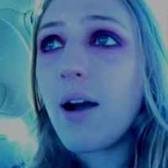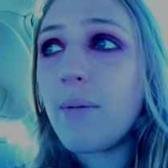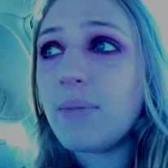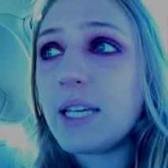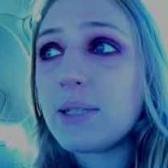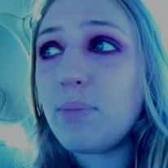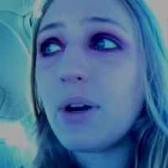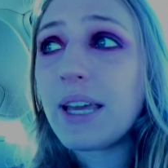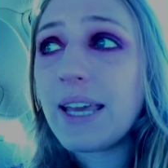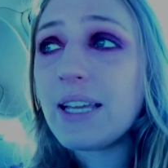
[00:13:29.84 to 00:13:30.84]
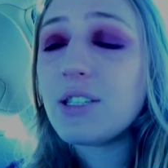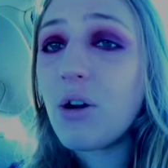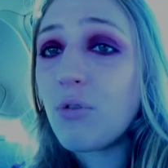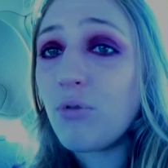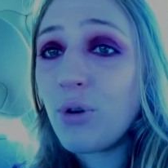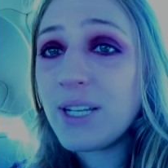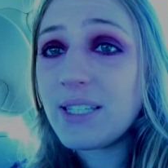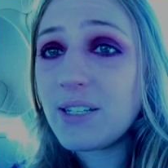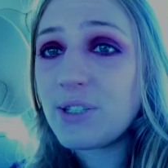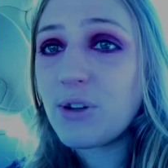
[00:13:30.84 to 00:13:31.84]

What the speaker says: This book is Own Voices,